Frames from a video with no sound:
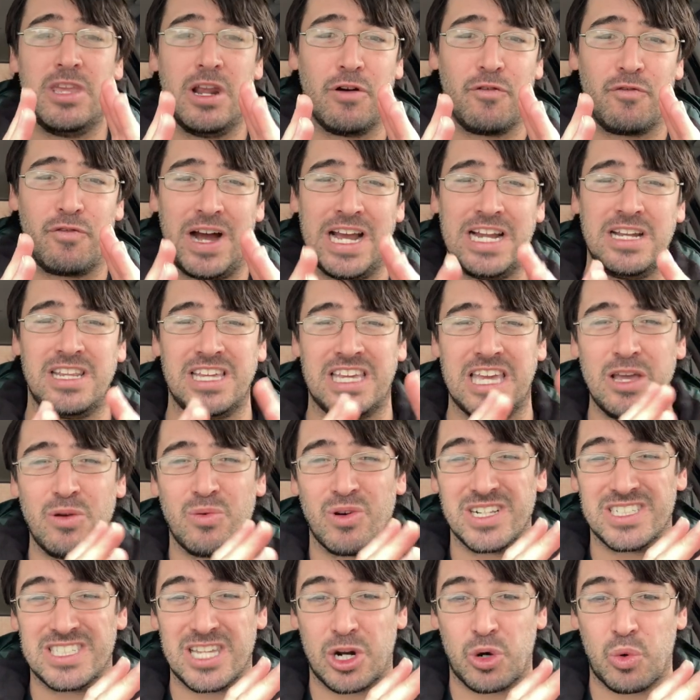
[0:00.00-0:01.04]
Find the
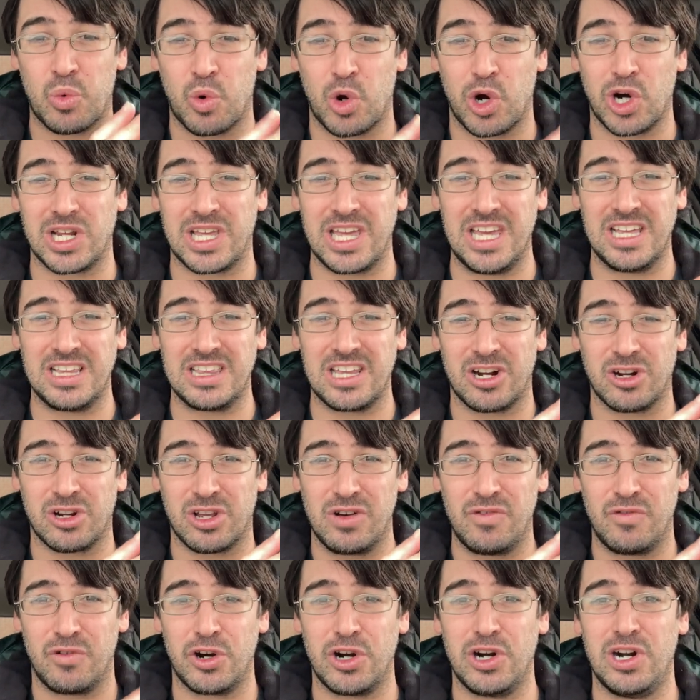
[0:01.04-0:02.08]
keywords that are working, that are
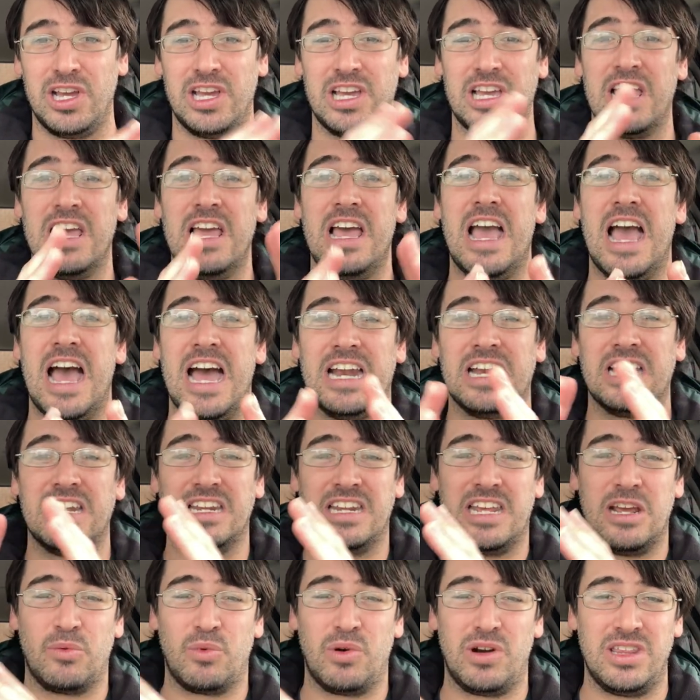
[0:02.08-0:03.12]
converting, and
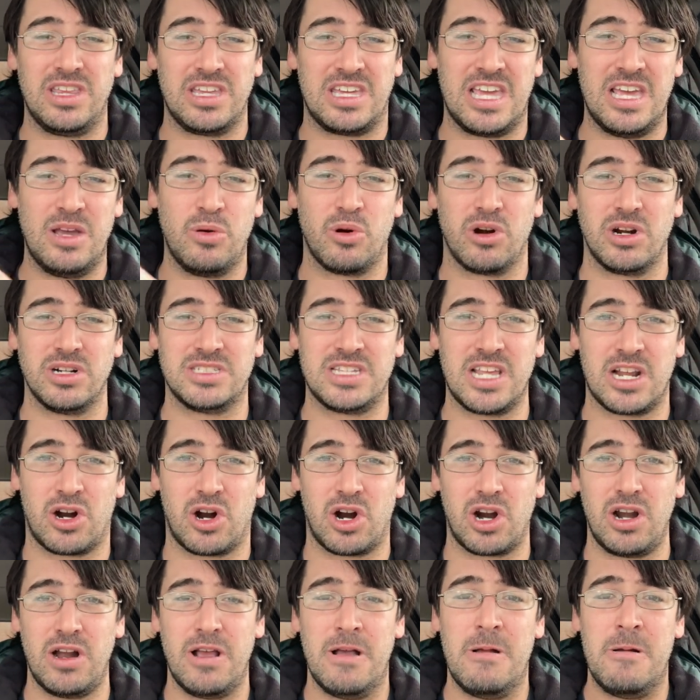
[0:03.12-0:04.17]
get rid of the keywords that
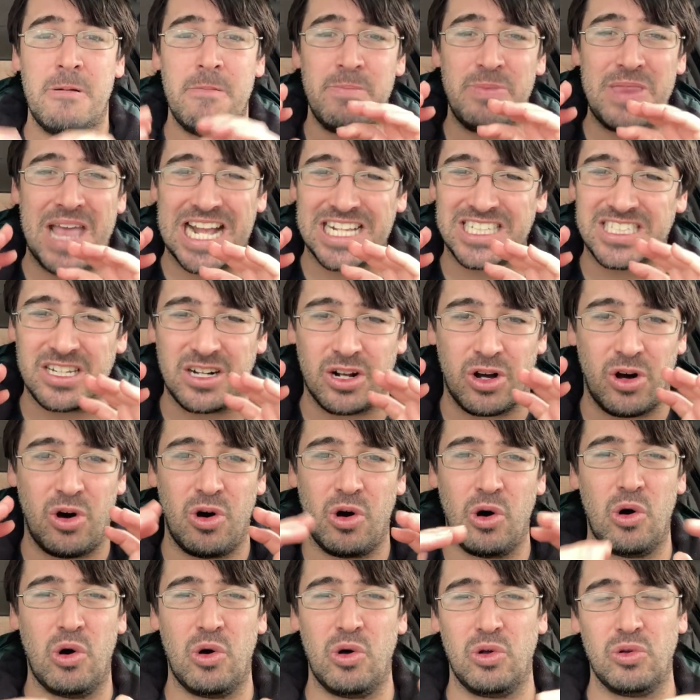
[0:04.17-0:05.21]
aren't. That's in a
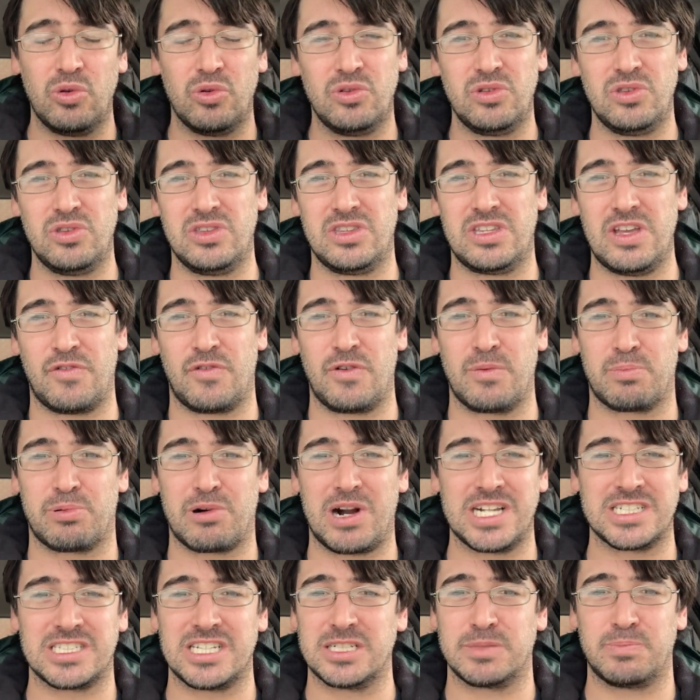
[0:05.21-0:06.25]
whole different
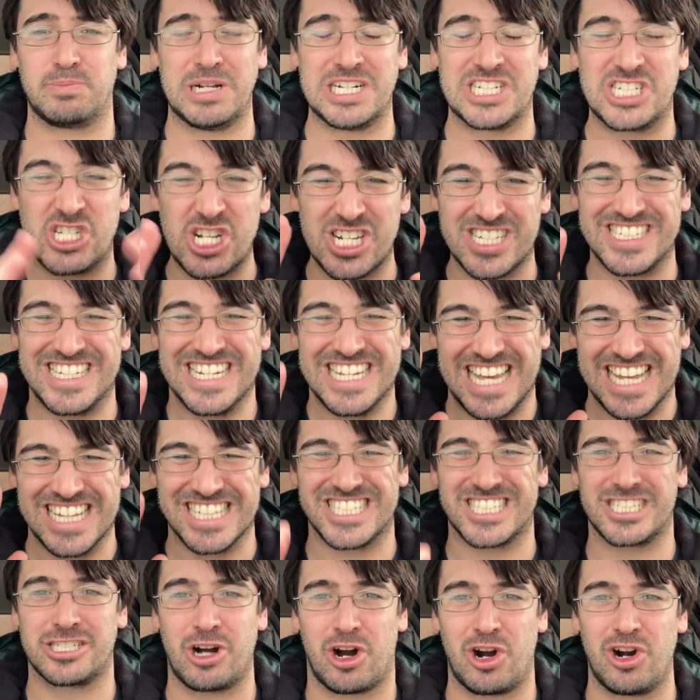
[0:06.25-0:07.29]
process. But just to get
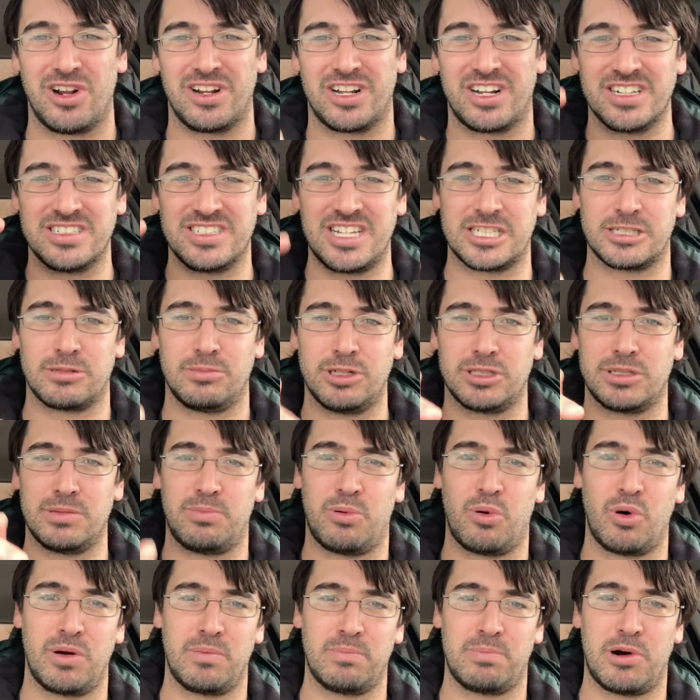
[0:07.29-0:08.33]
started, because that's the most
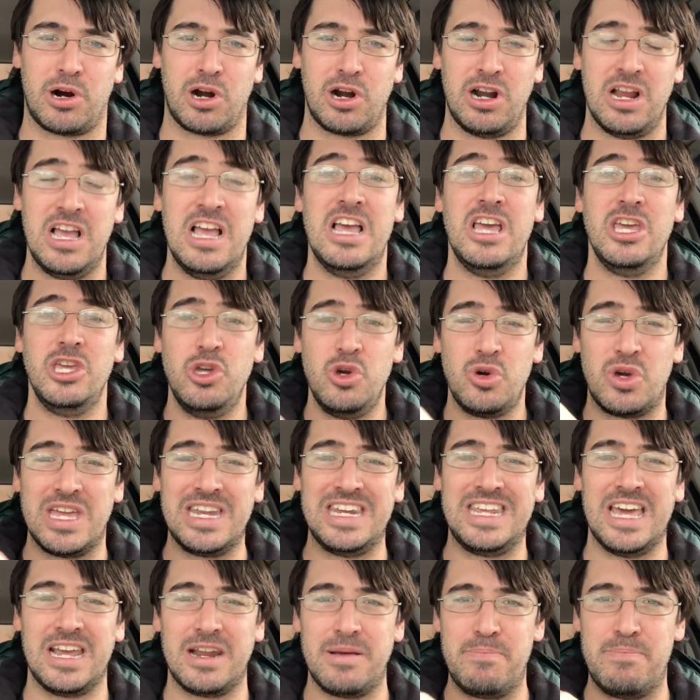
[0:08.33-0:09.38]
important part, you can
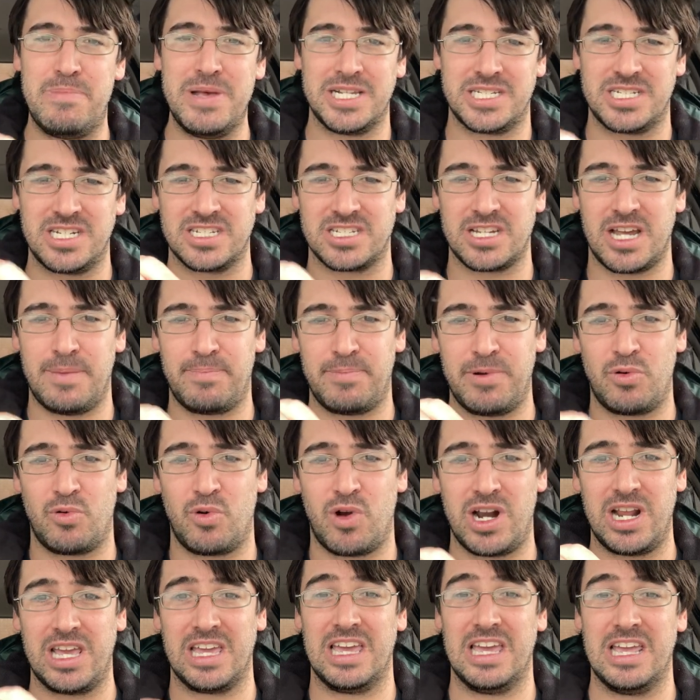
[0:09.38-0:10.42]
get a business up and
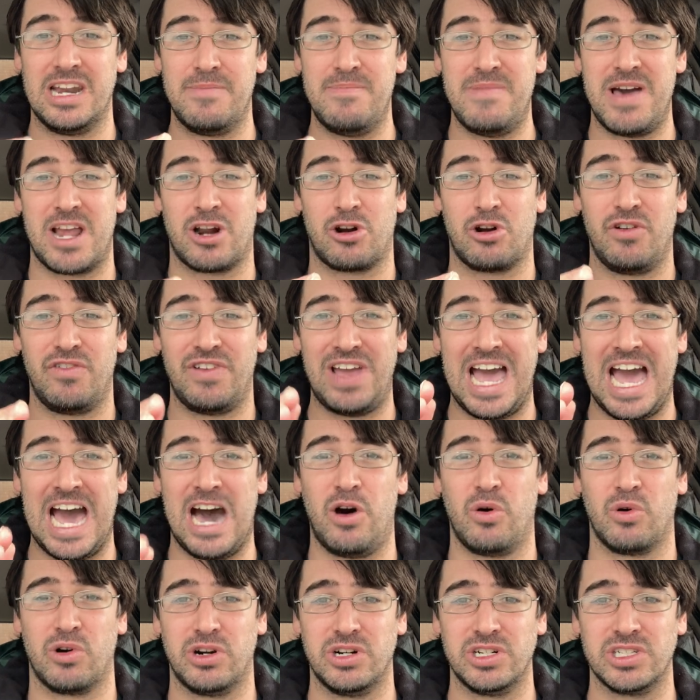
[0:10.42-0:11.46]
running in a matter of
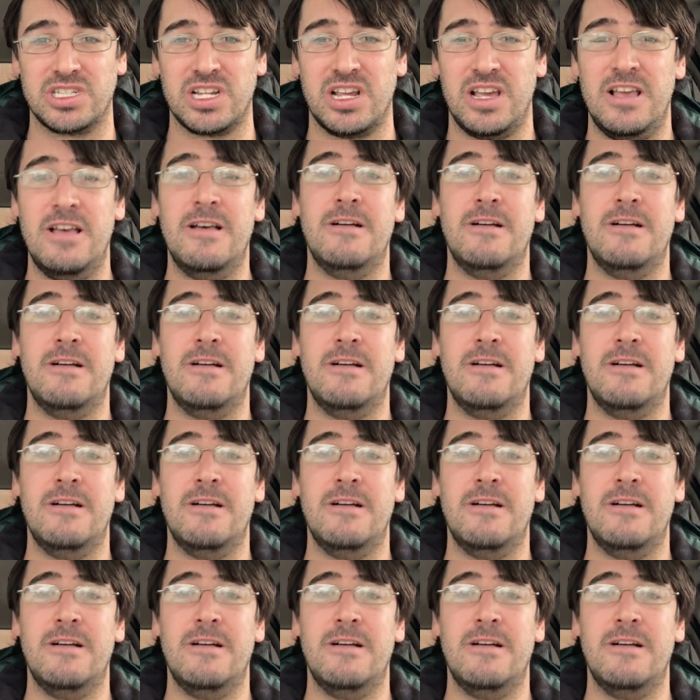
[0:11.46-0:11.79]
hours.